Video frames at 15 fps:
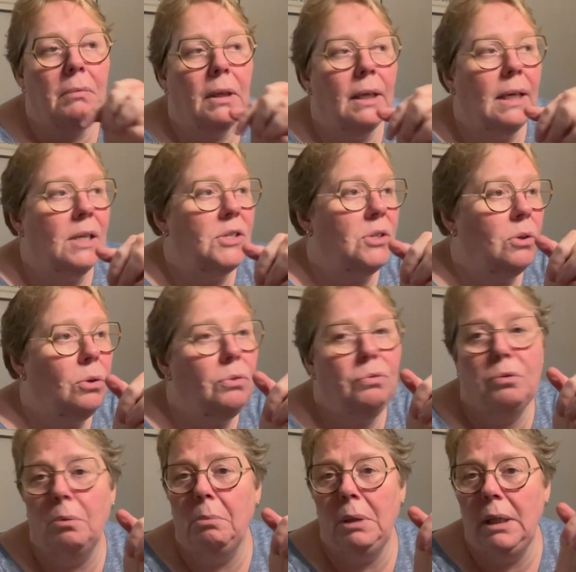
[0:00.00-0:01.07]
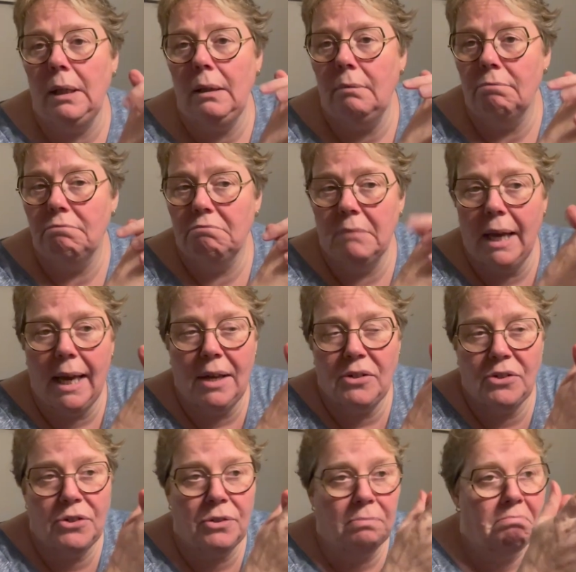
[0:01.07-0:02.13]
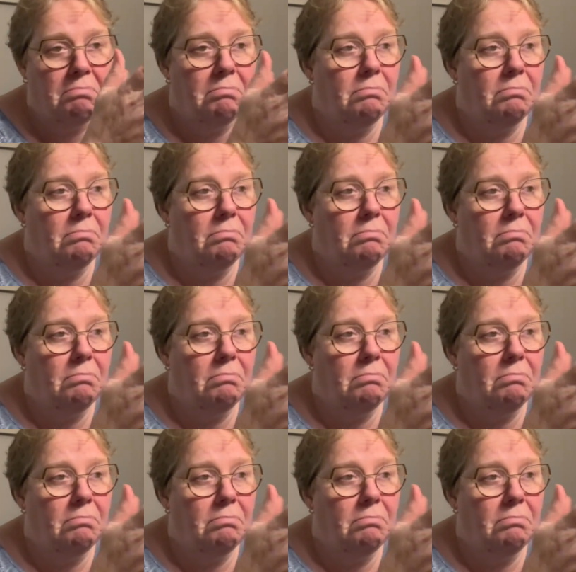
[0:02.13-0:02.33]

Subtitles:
as good for me as